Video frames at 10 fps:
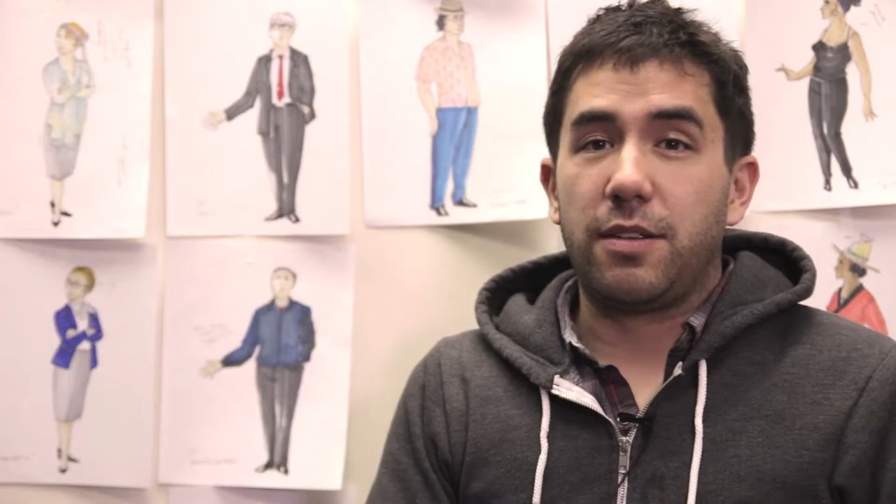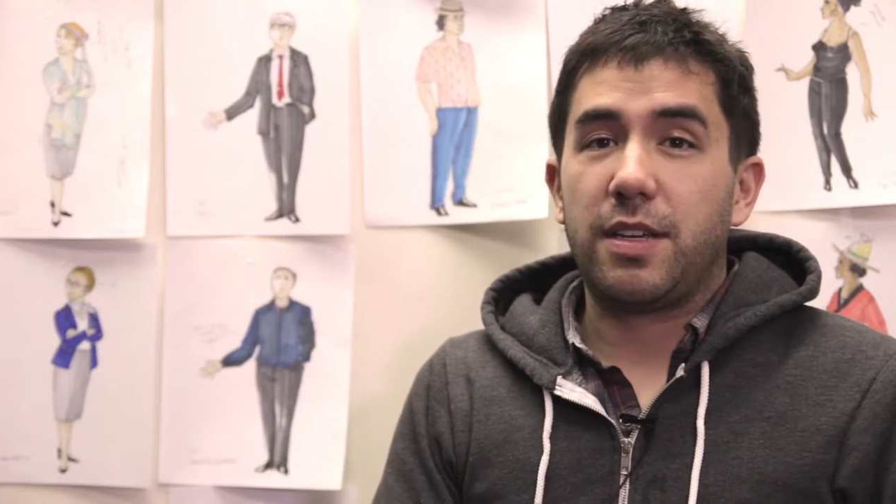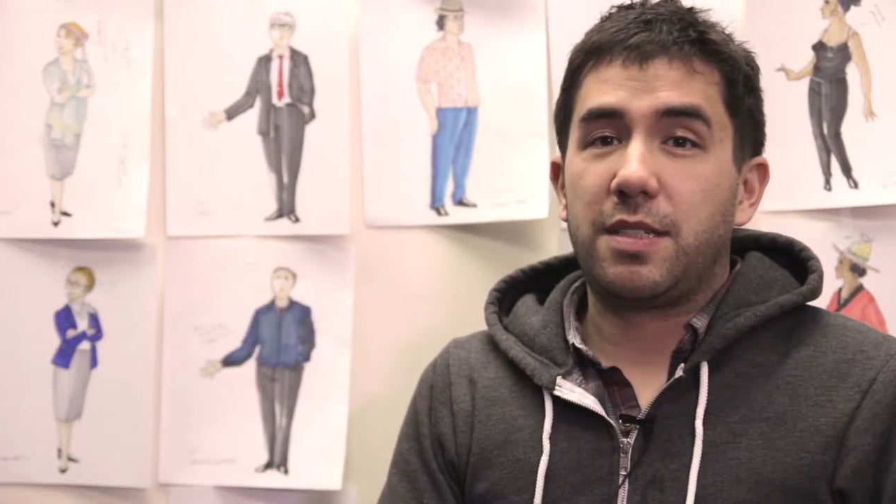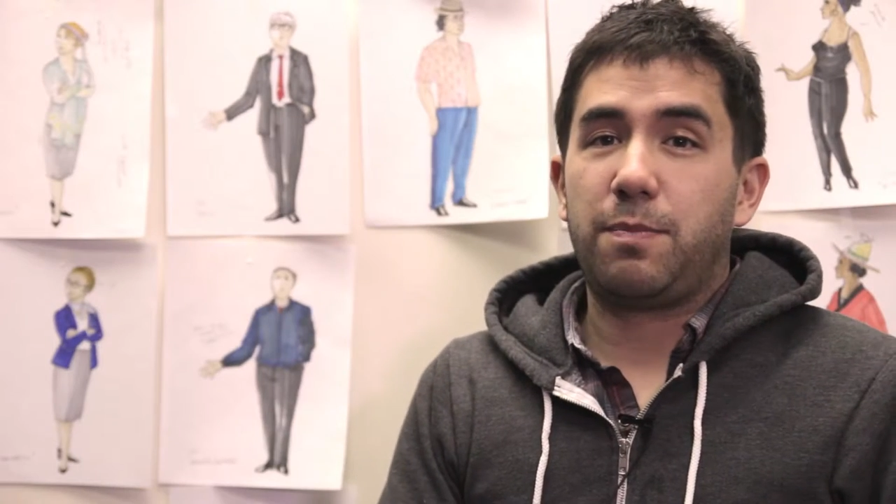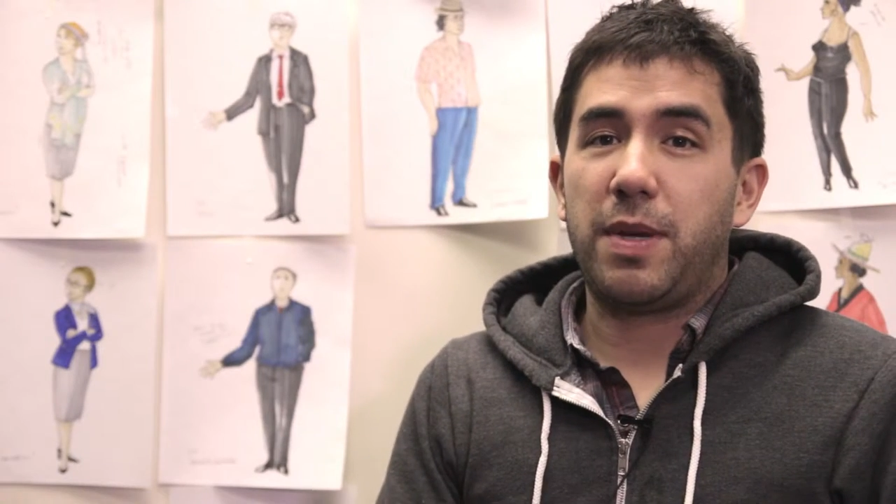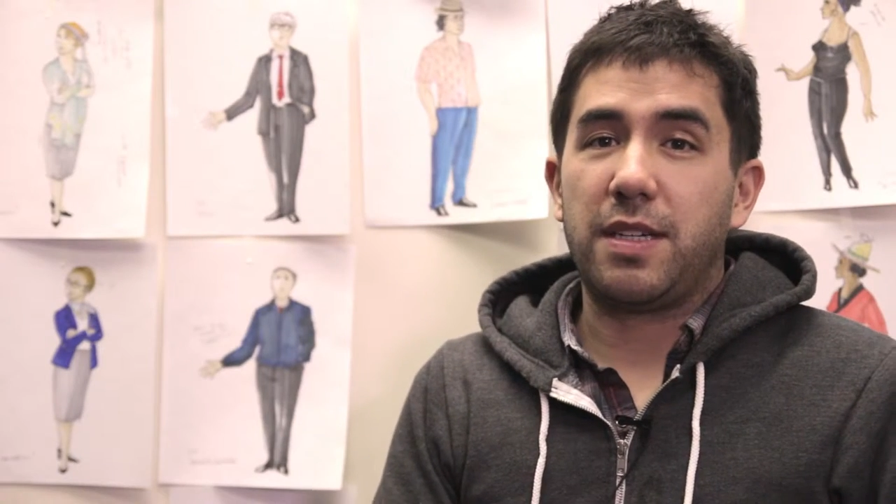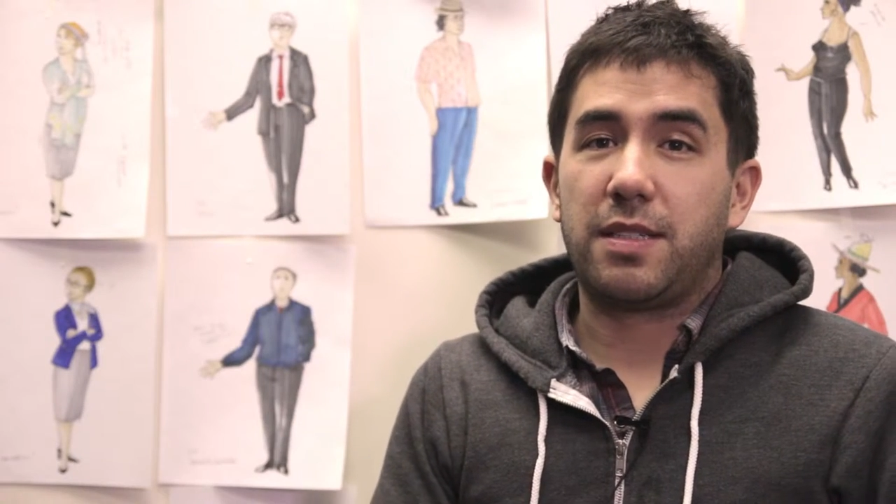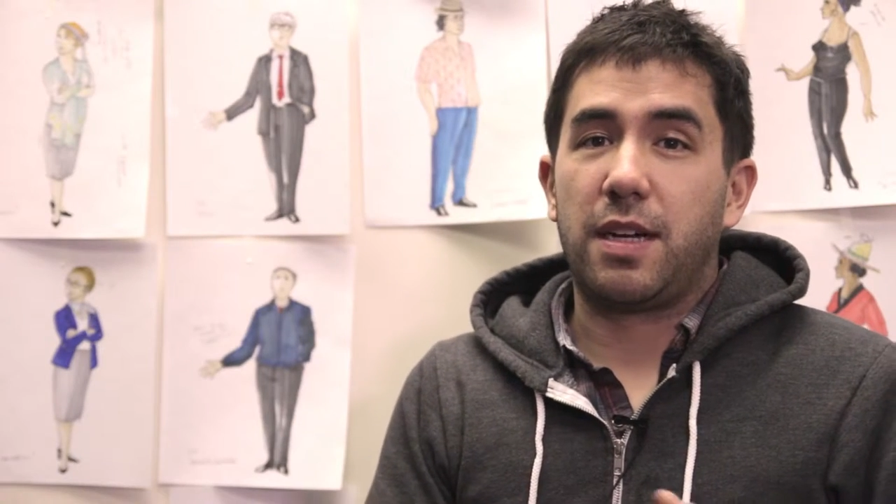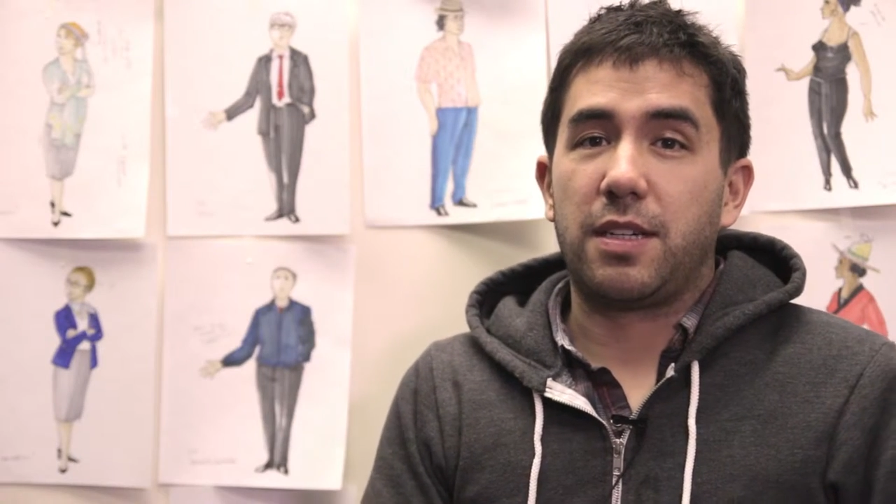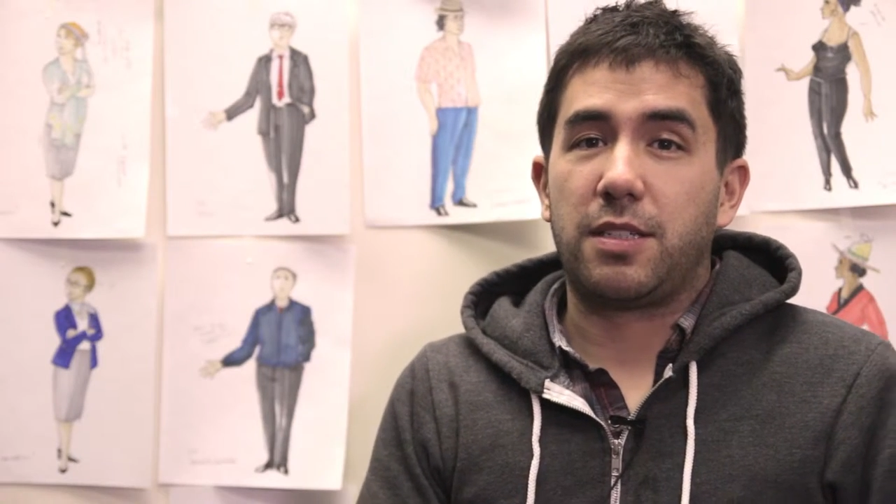So this
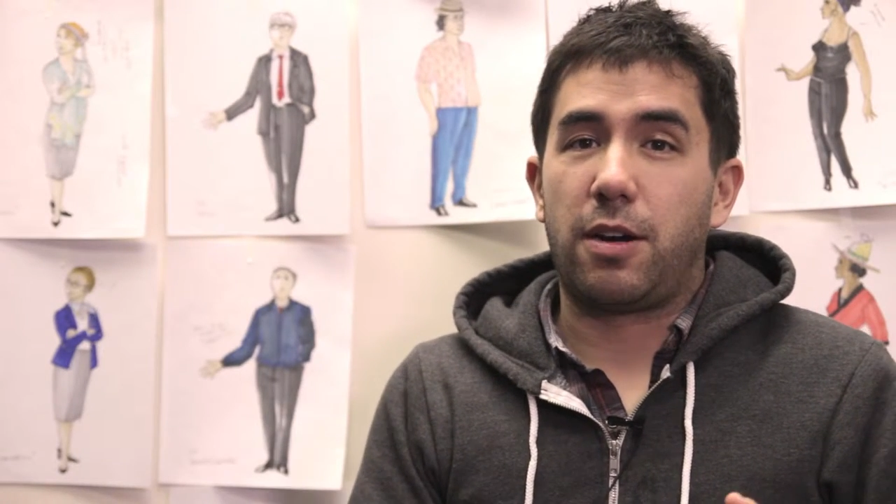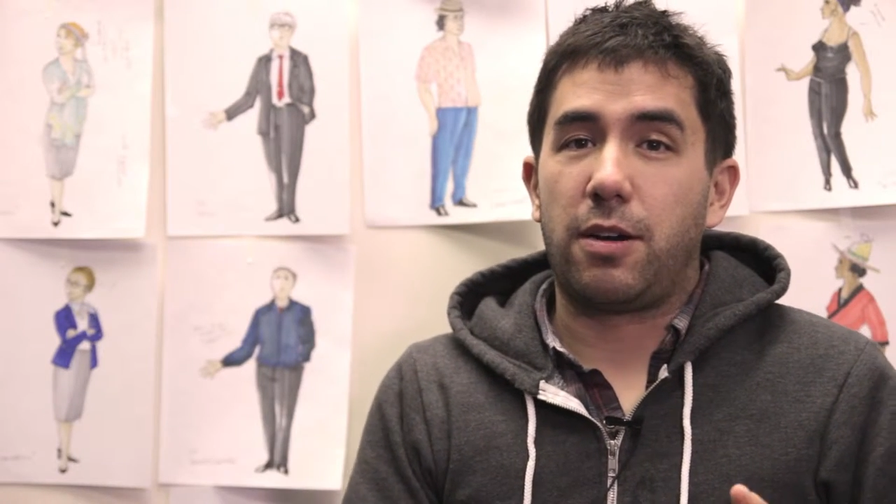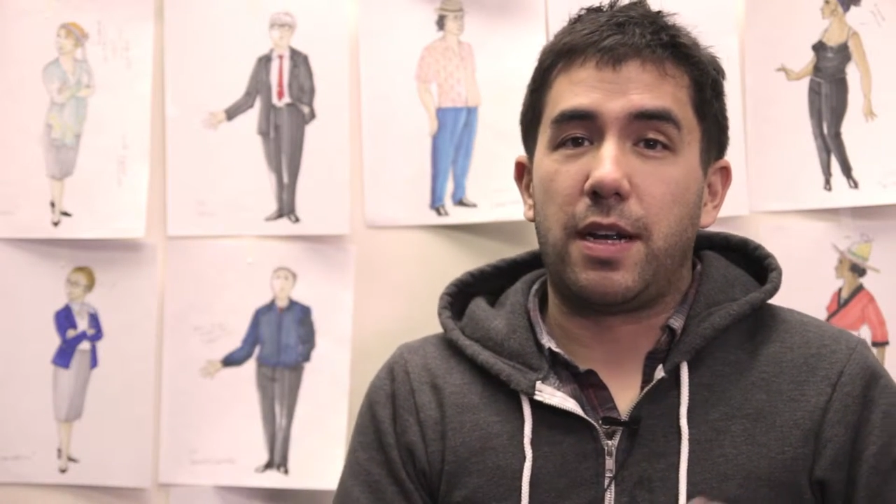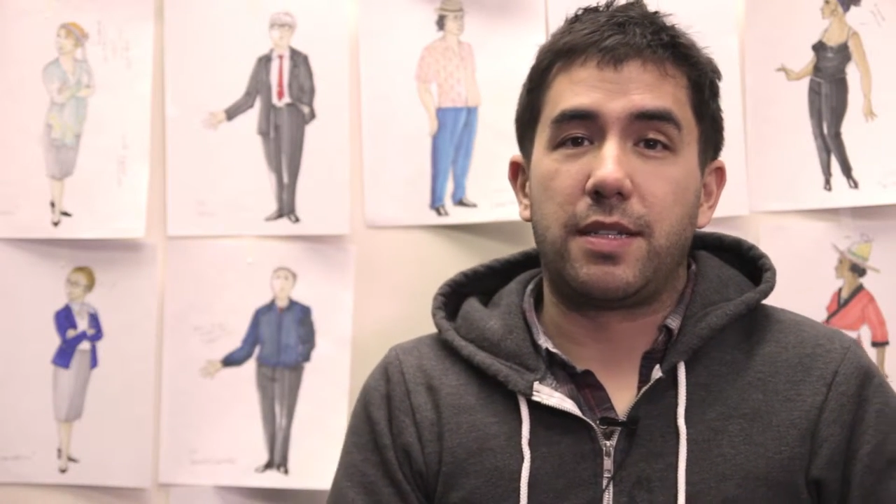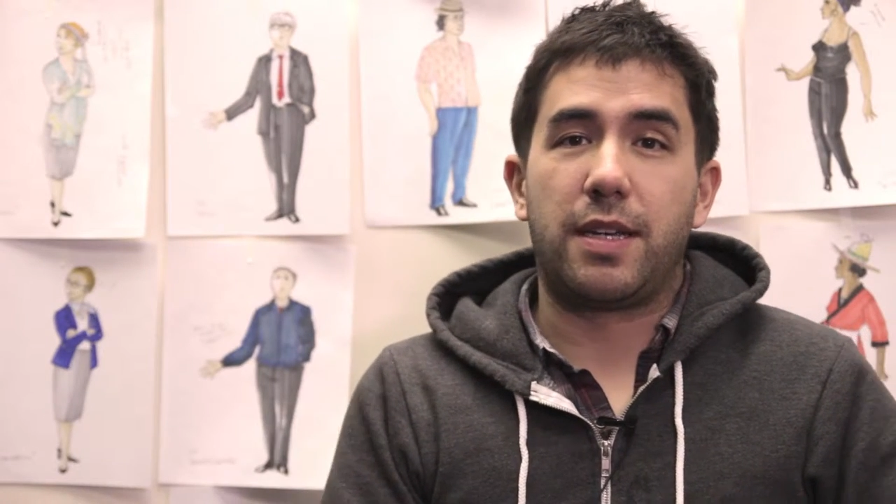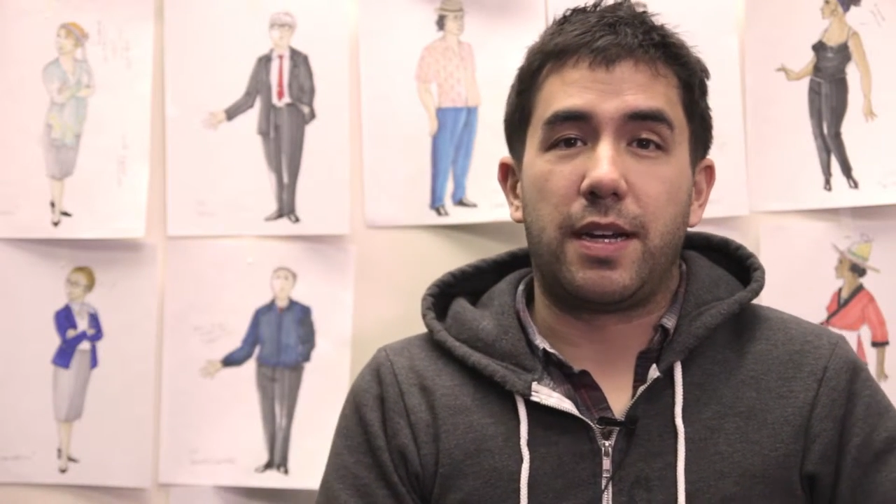piece started as